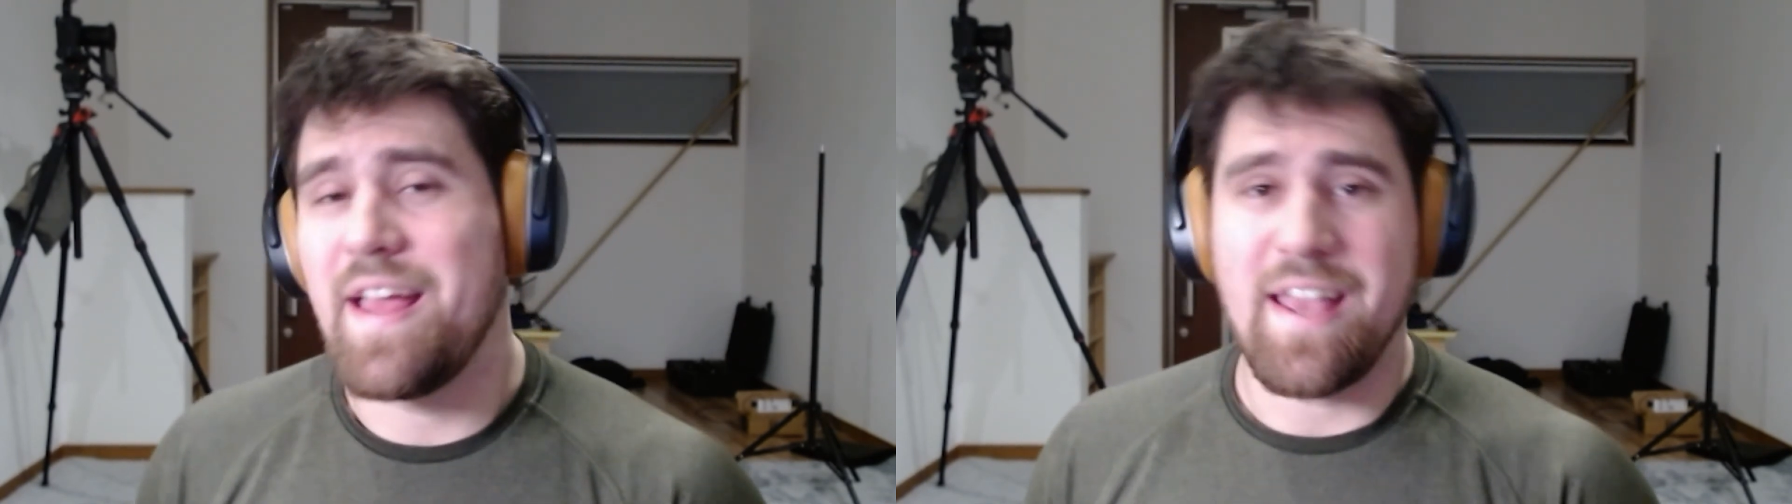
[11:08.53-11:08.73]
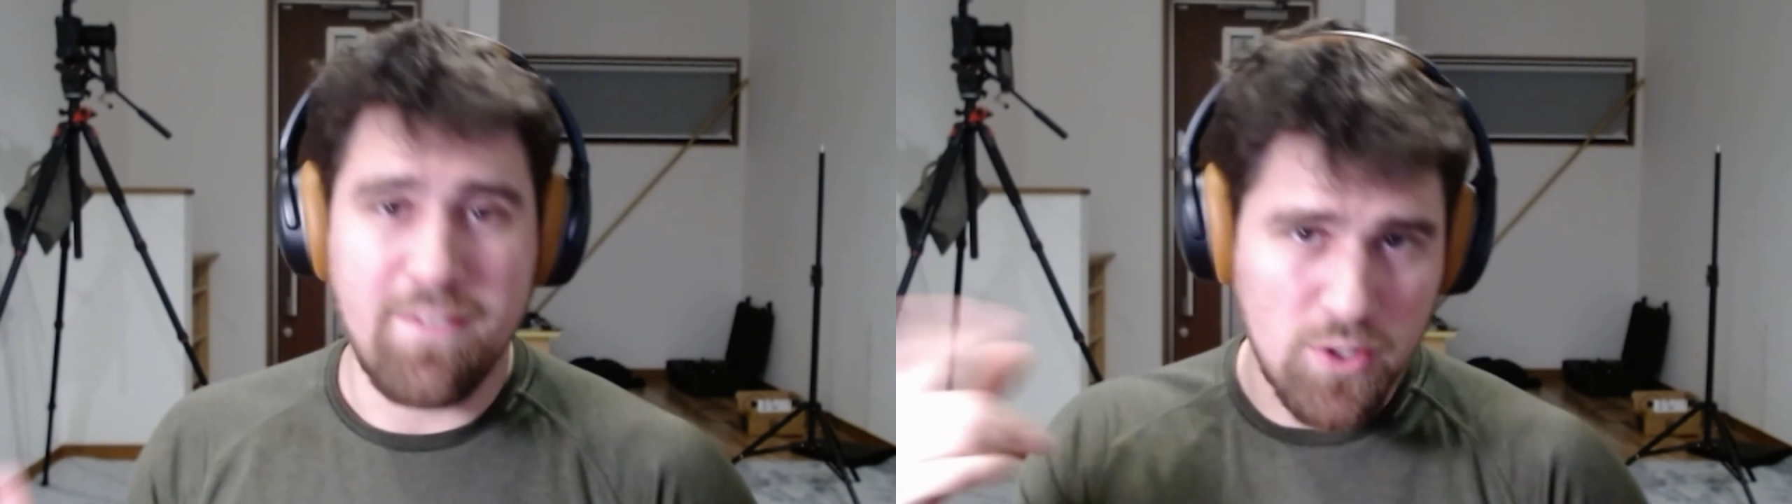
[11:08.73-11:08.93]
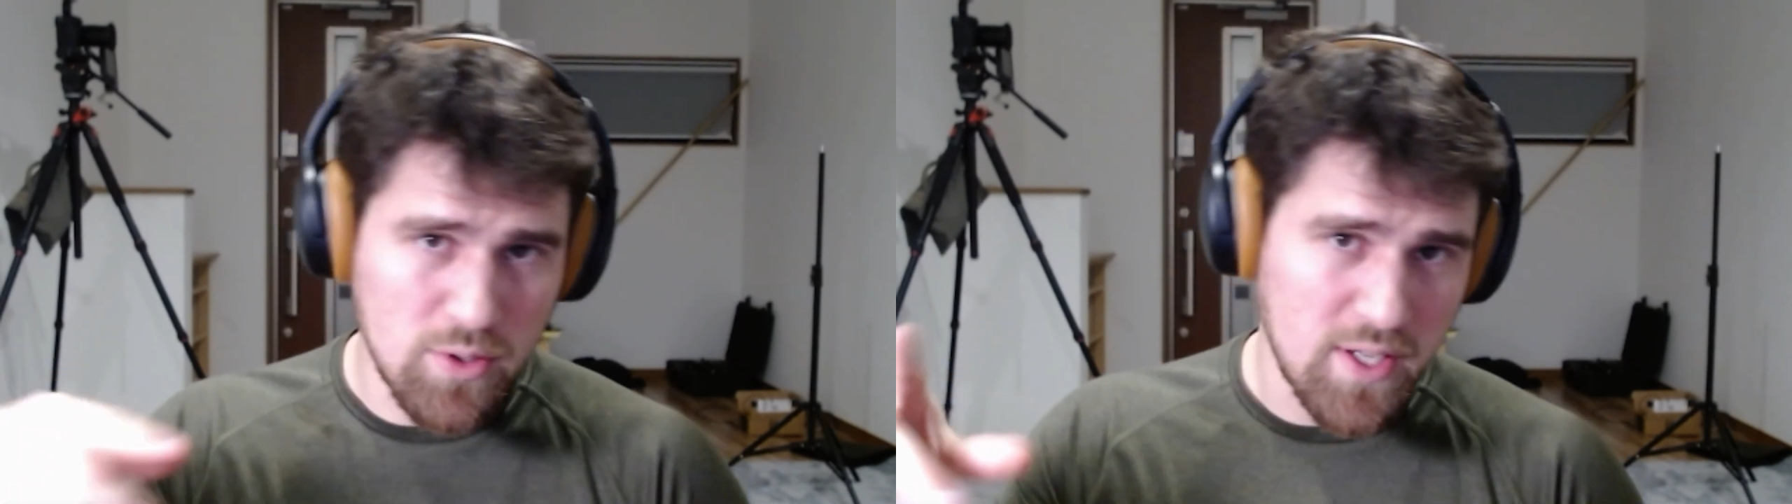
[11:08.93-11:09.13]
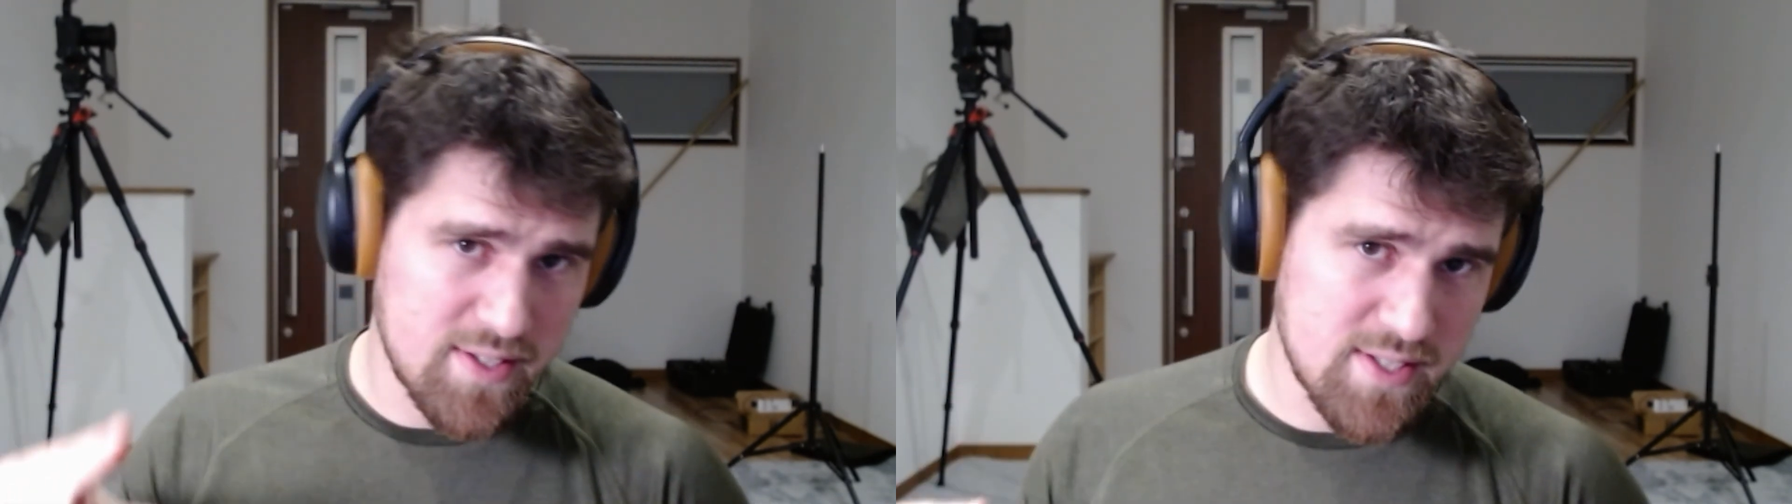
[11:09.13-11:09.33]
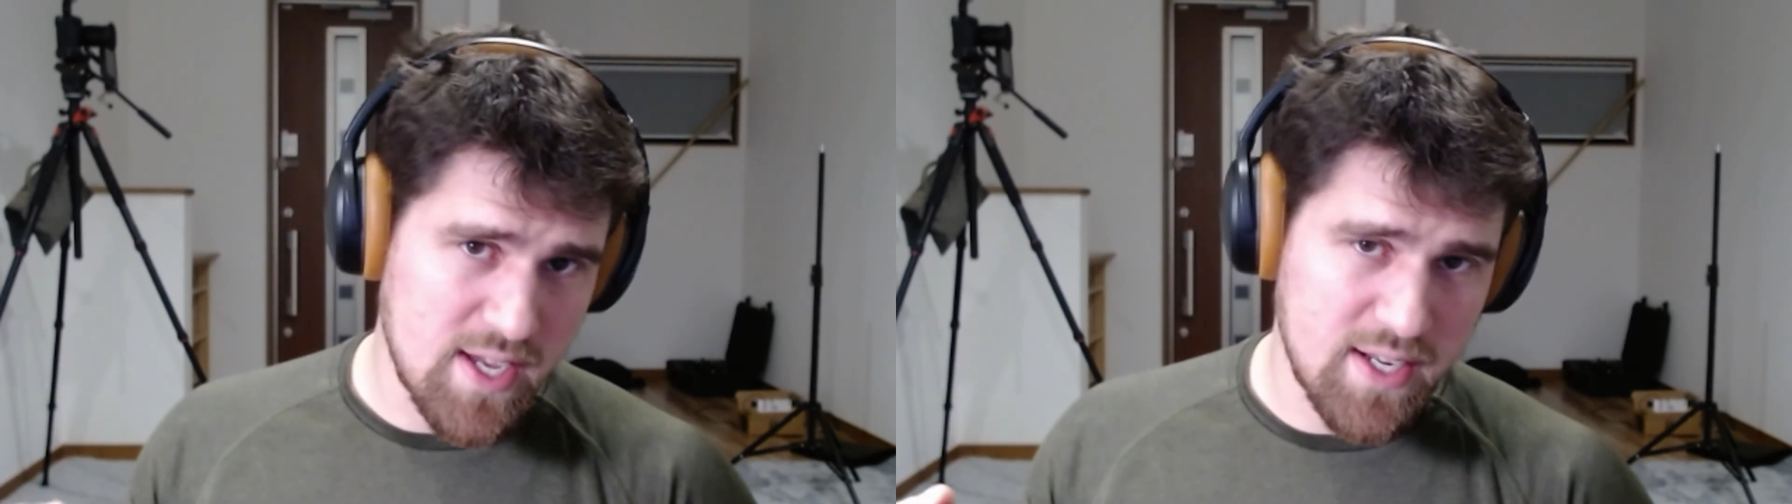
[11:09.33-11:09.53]
If you do like
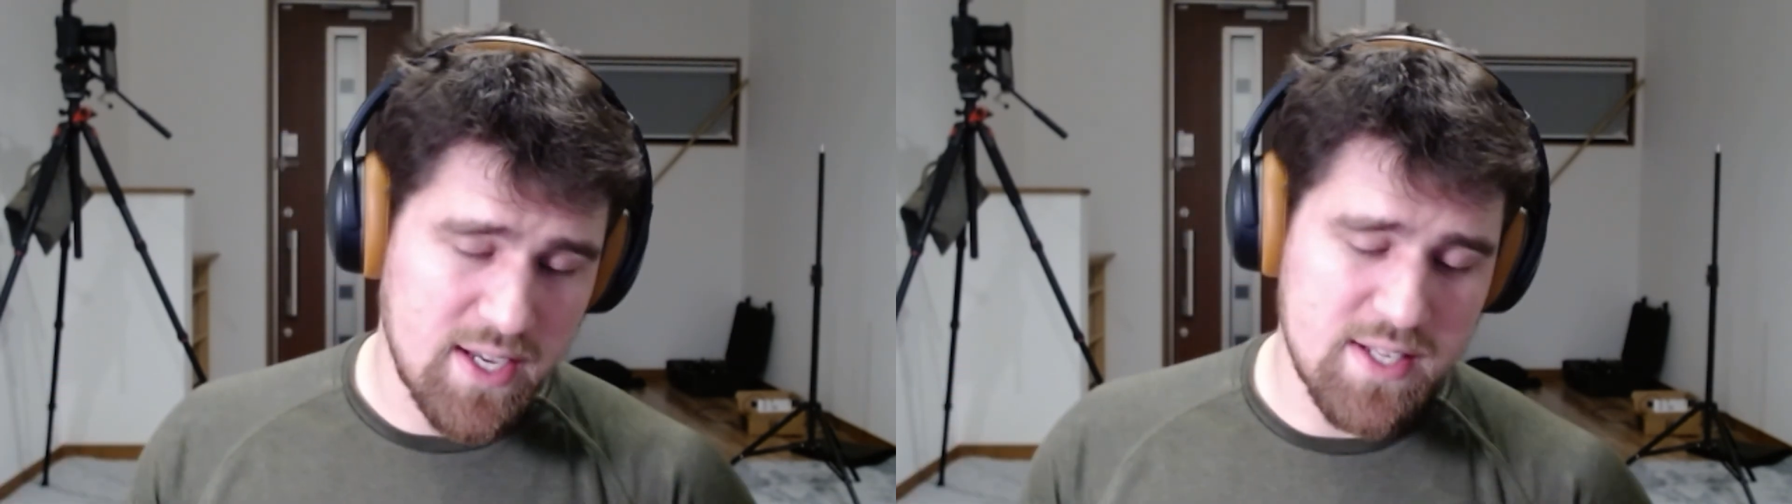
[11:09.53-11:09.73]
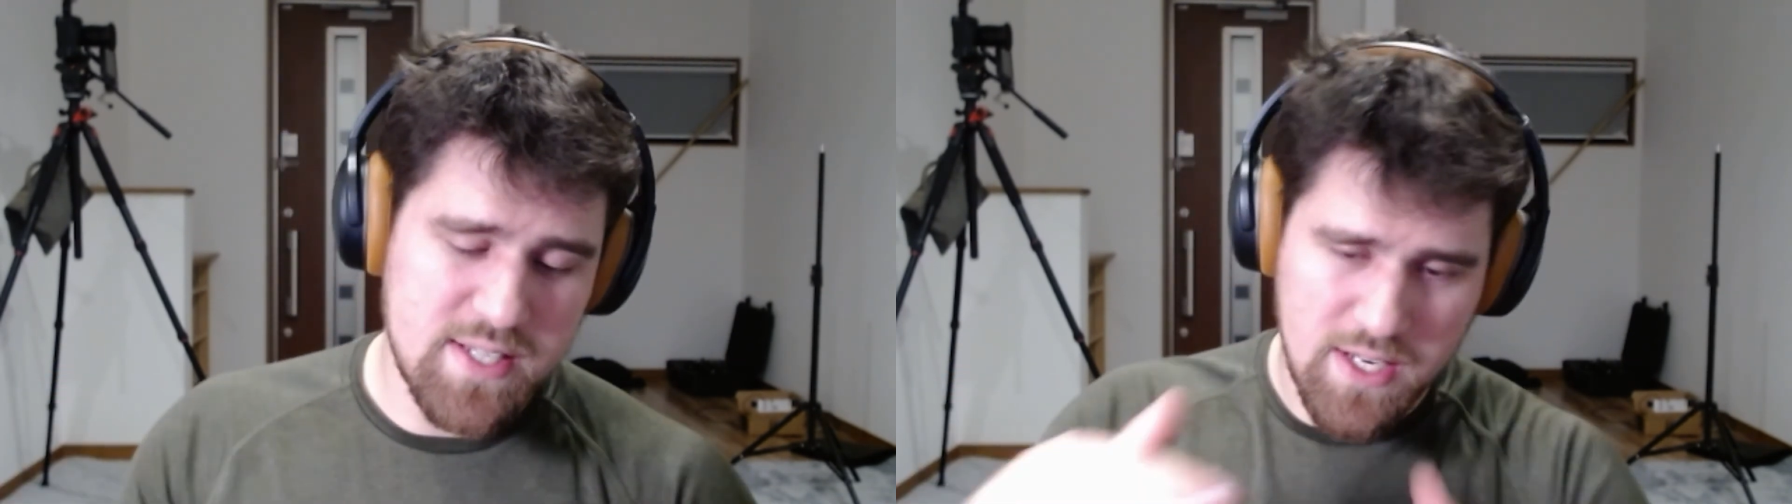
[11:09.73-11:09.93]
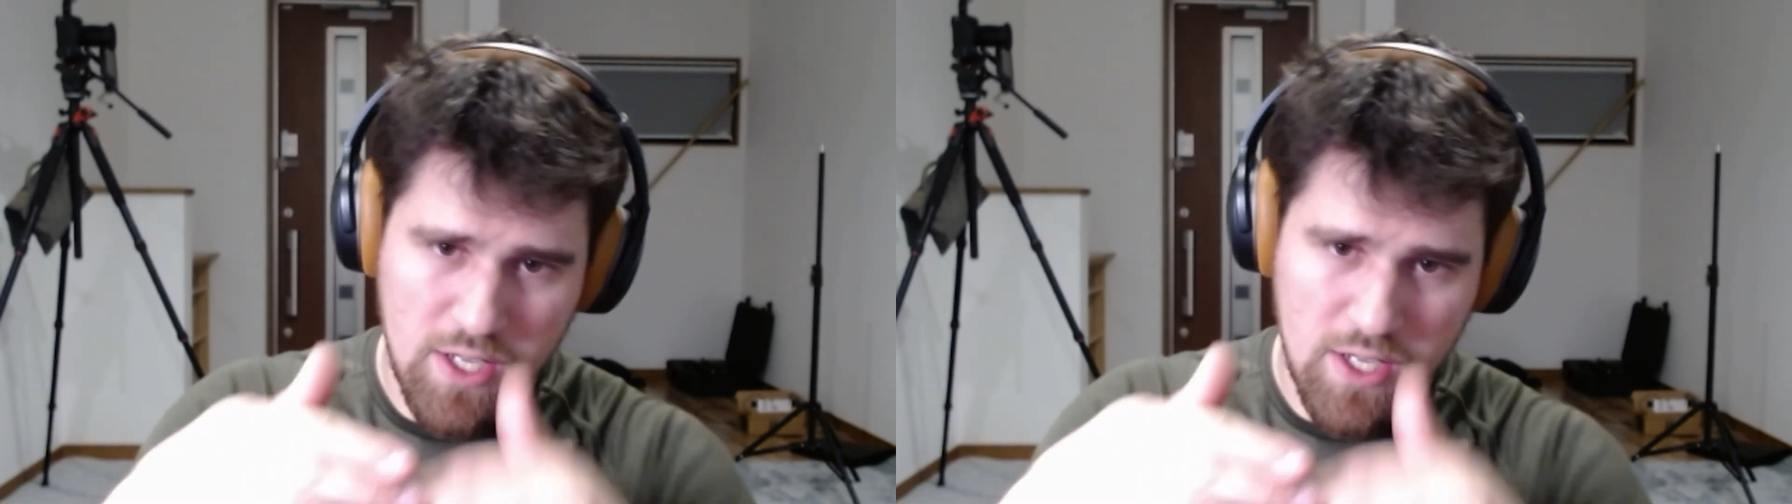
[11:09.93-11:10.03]
this kind of content,